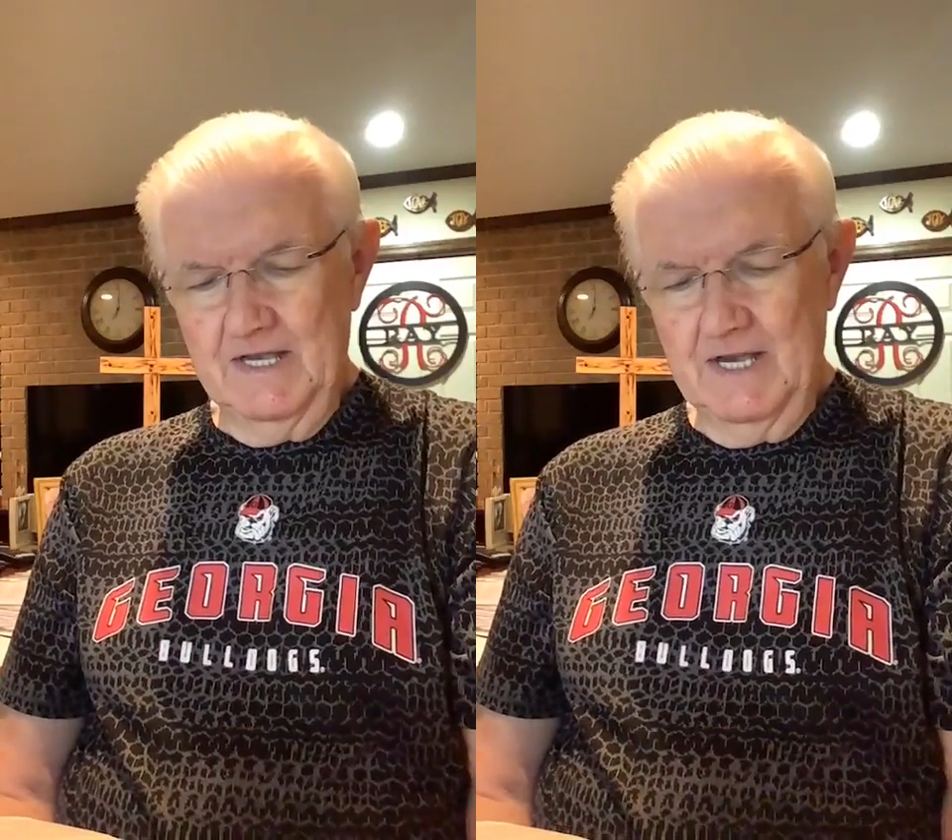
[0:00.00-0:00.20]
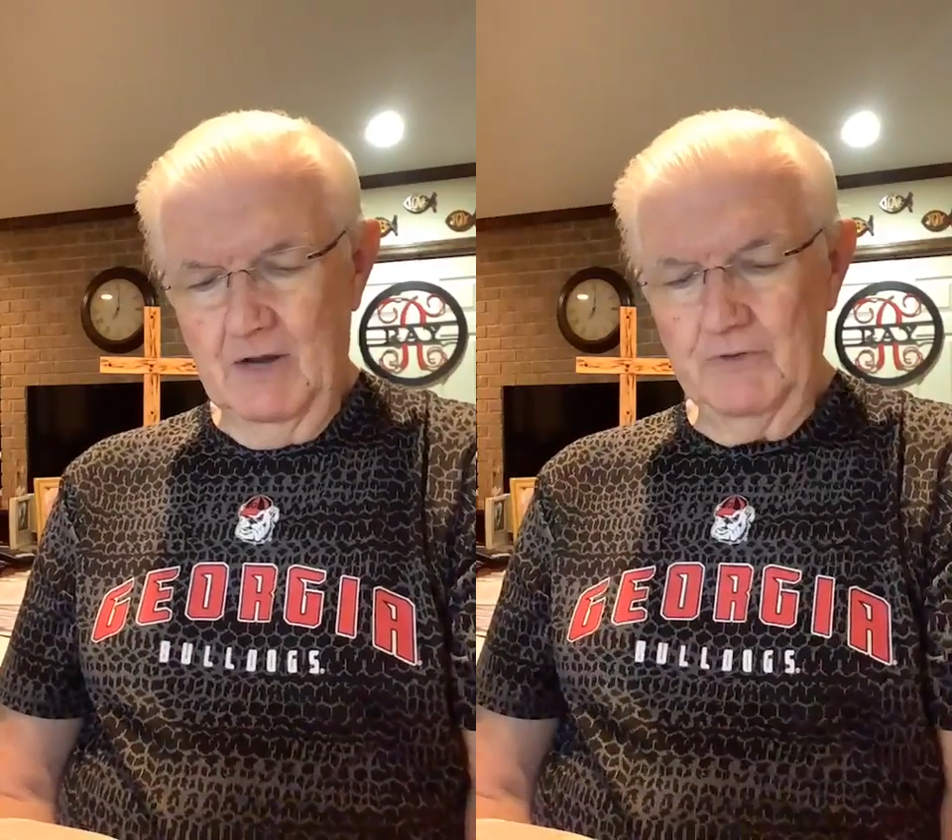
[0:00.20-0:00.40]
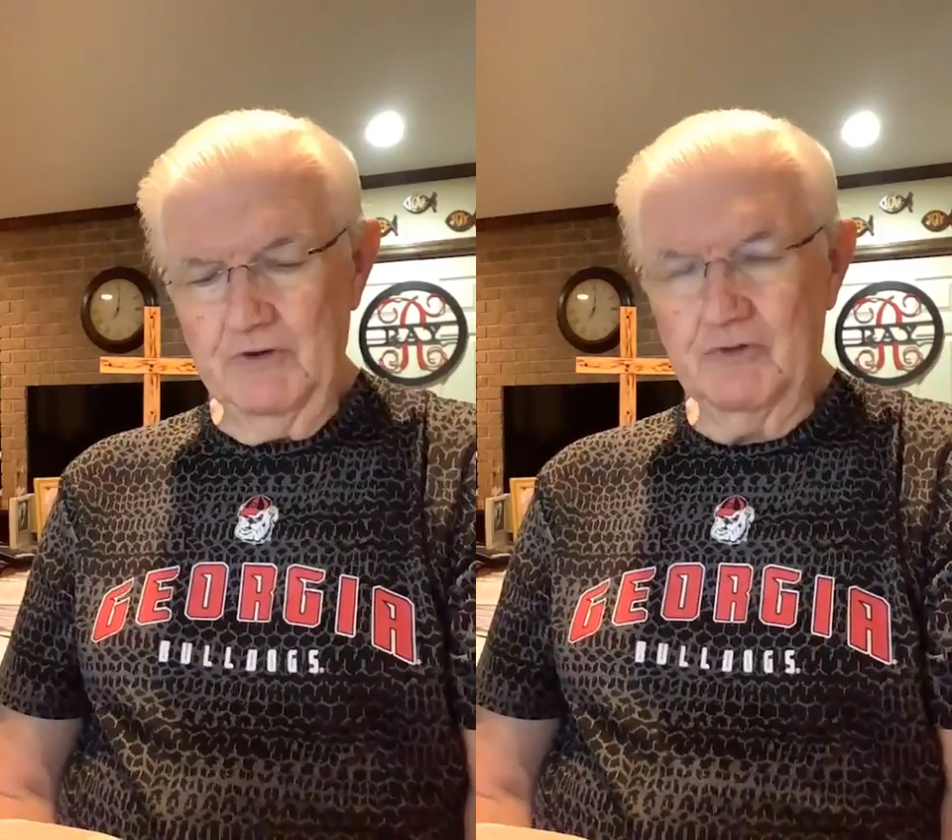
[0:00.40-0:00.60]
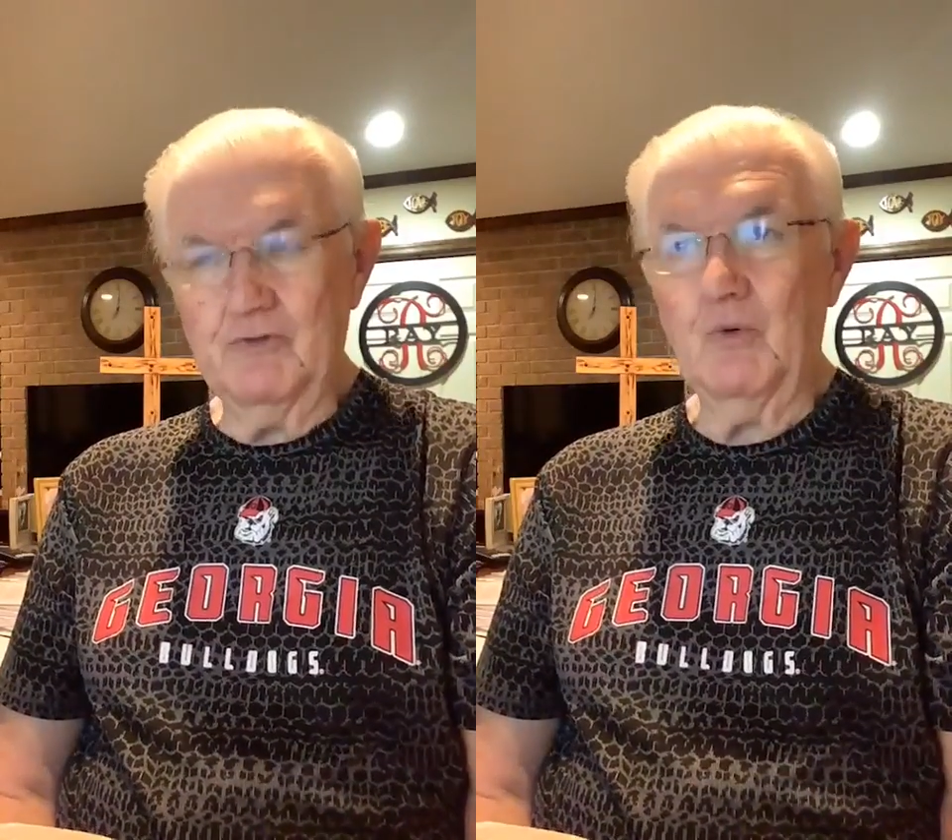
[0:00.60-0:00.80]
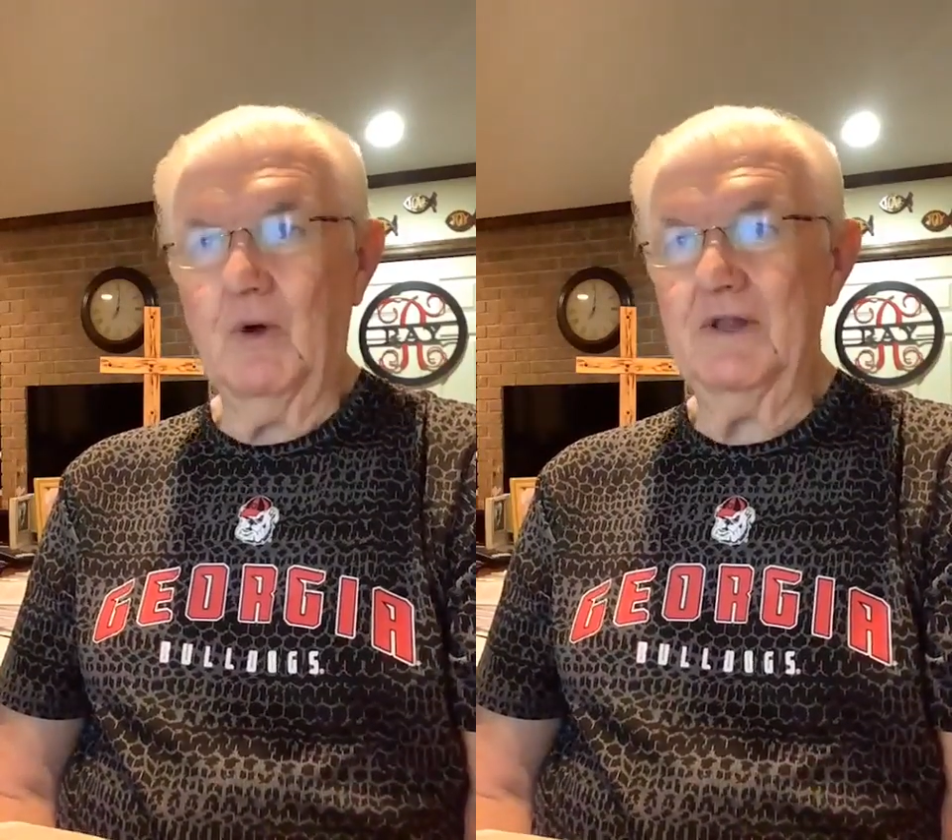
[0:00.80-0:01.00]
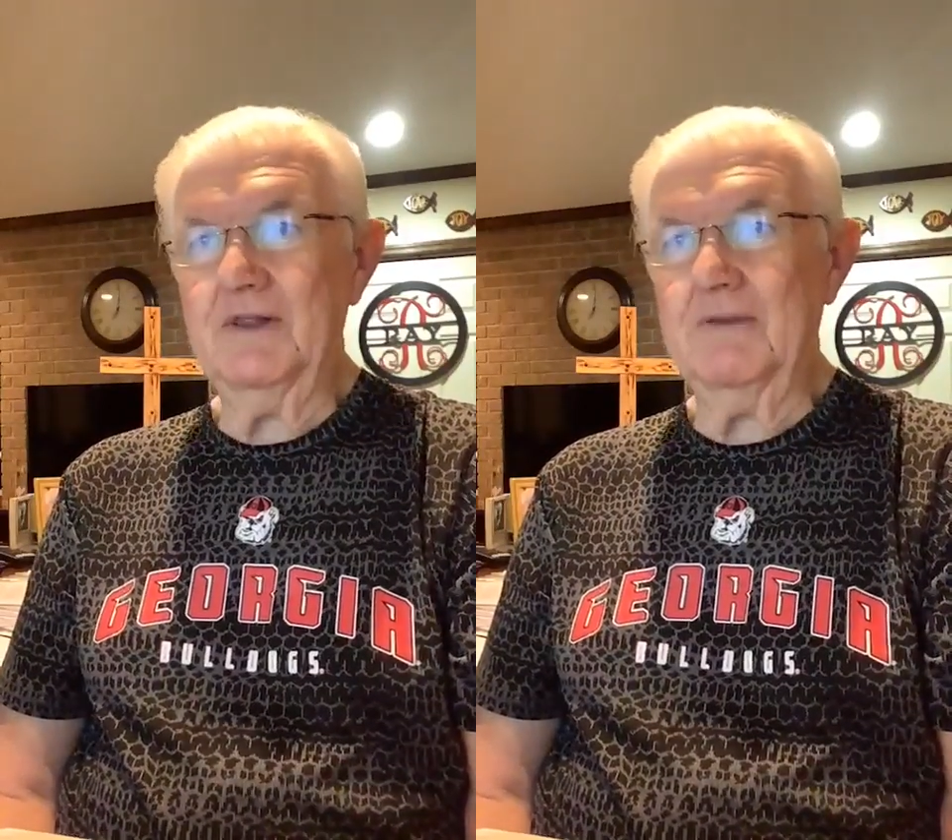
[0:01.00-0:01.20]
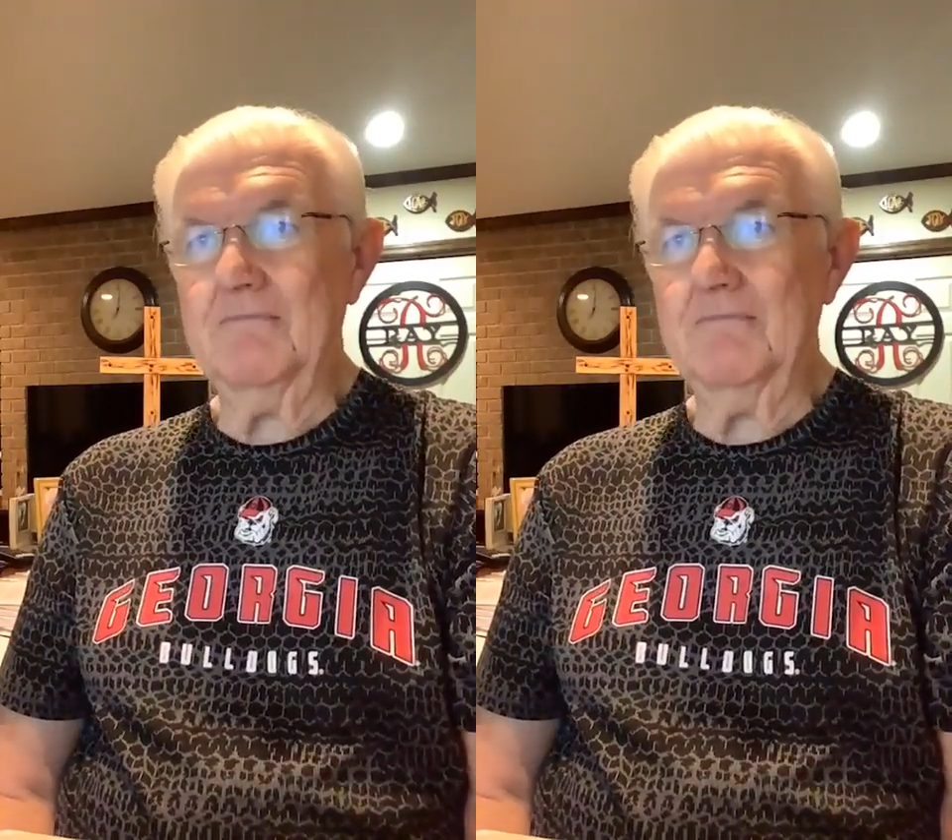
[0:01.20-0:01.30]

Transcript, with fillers: Notice what the